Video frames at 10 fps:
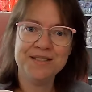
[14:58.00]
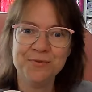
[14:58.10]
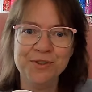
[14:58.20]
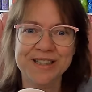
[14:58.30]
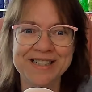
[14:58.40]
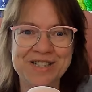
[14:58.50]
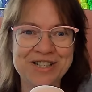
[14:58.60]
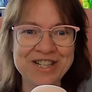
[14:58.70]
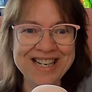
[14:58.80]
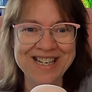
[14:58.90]
freaking
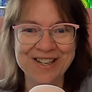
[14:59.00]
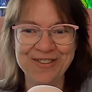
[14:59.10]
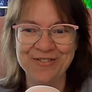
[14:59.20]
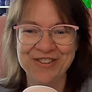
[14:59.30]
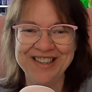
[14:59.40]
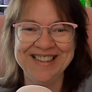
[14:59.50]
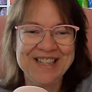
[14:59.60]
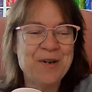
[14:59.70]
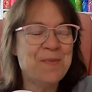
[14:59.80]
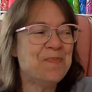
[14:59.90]
cheap.
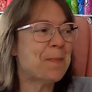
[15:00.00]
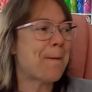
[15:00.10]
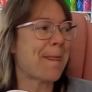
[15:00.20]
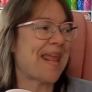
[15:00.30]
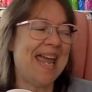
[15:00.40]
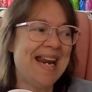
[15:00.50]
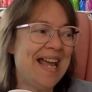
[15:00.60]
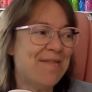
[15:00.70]
Can't have